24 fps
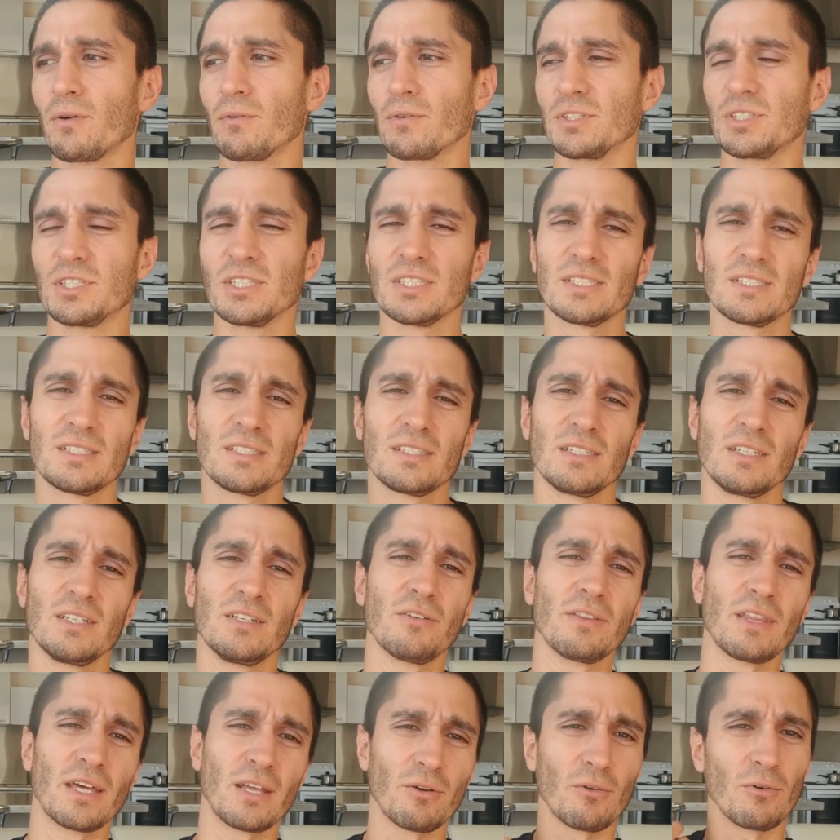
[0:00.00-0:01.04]
just
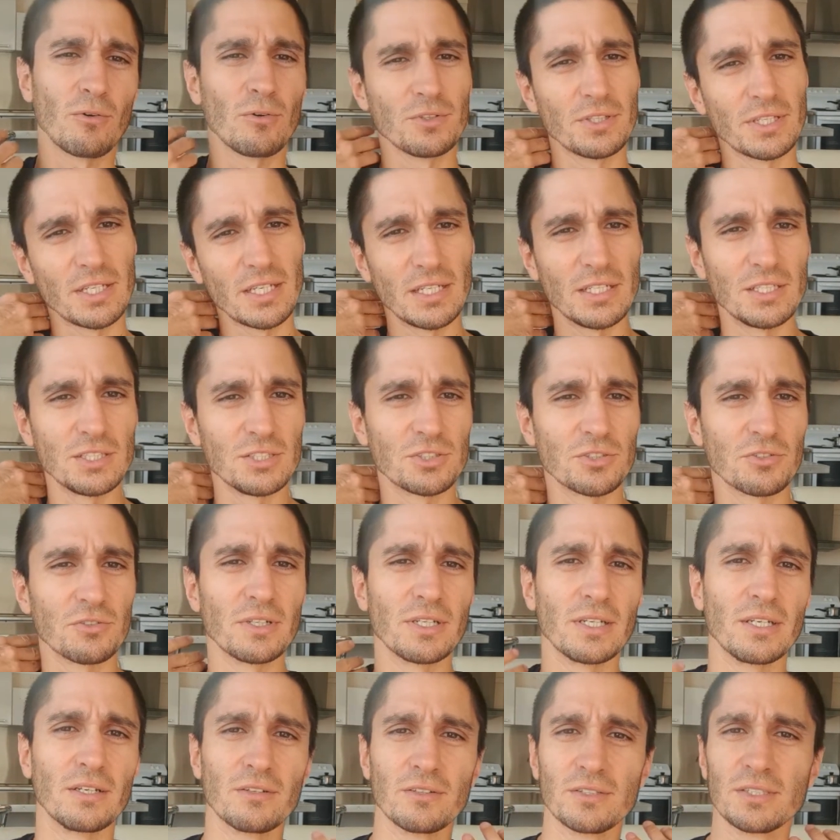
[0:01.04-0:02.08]
that old
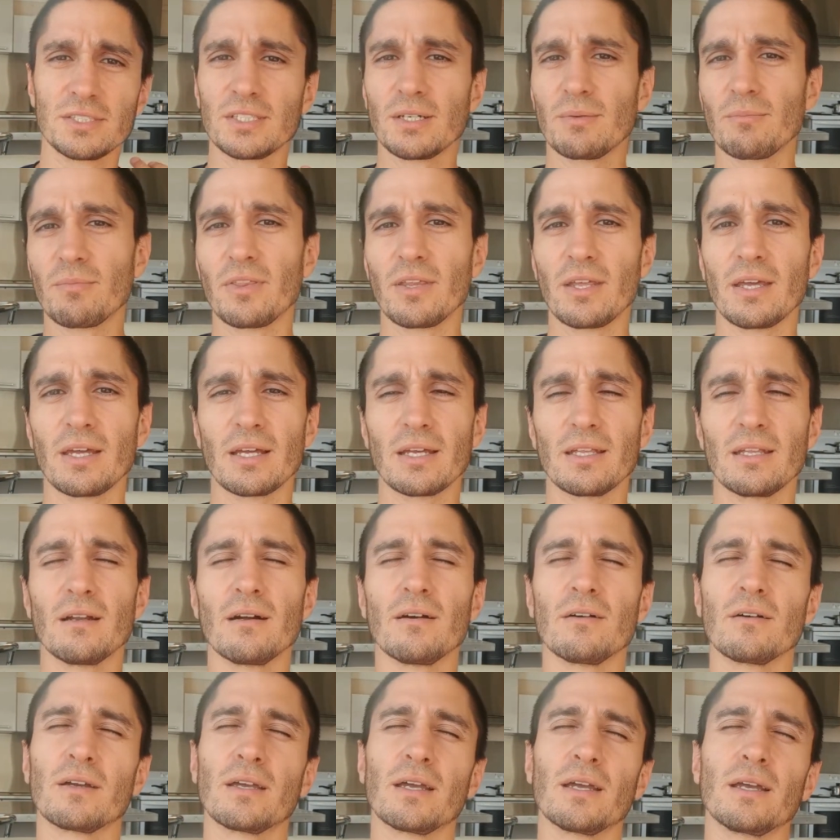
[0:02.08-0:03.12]
injury or something, and
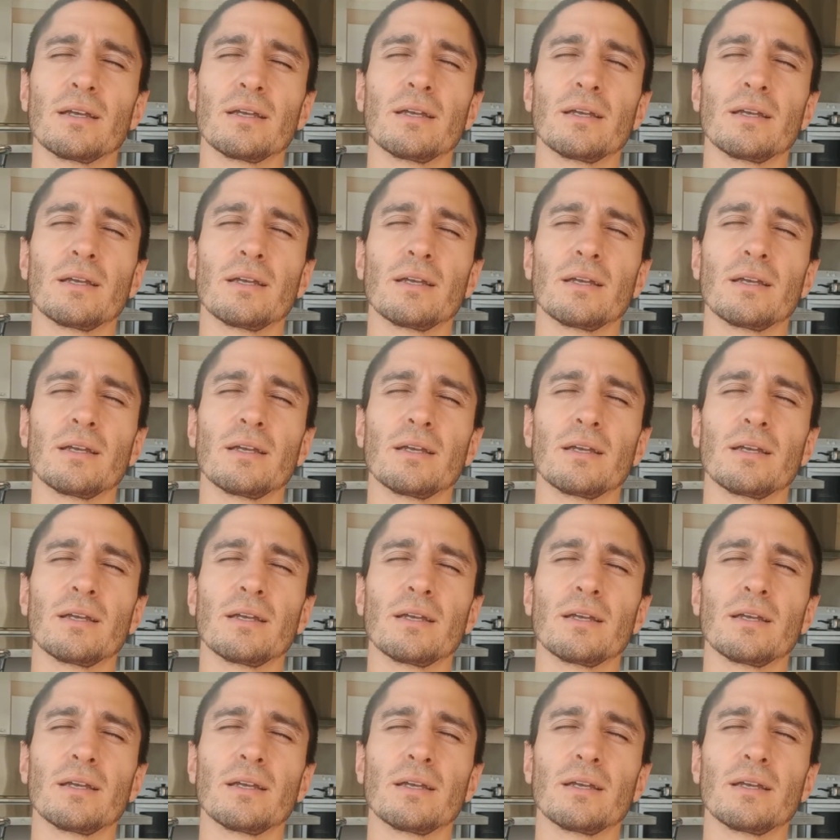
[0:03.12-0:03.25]
okay,